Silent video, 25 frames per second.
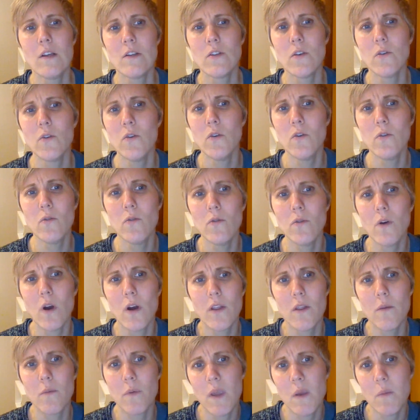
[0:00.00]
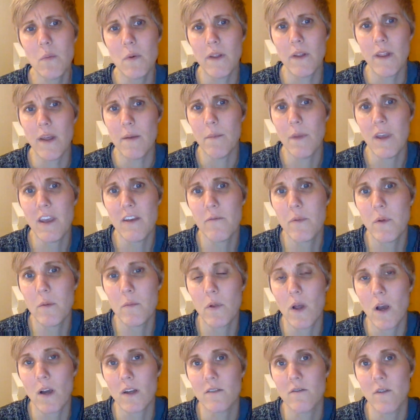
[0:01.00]
So who are the people that may have been
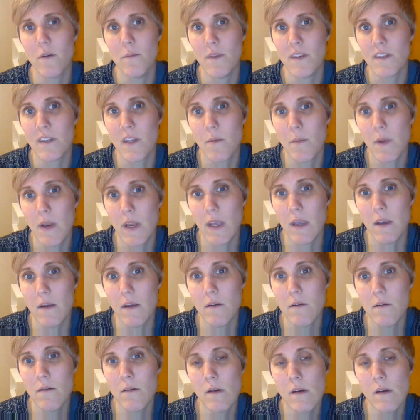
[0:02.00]
blocked from this committee?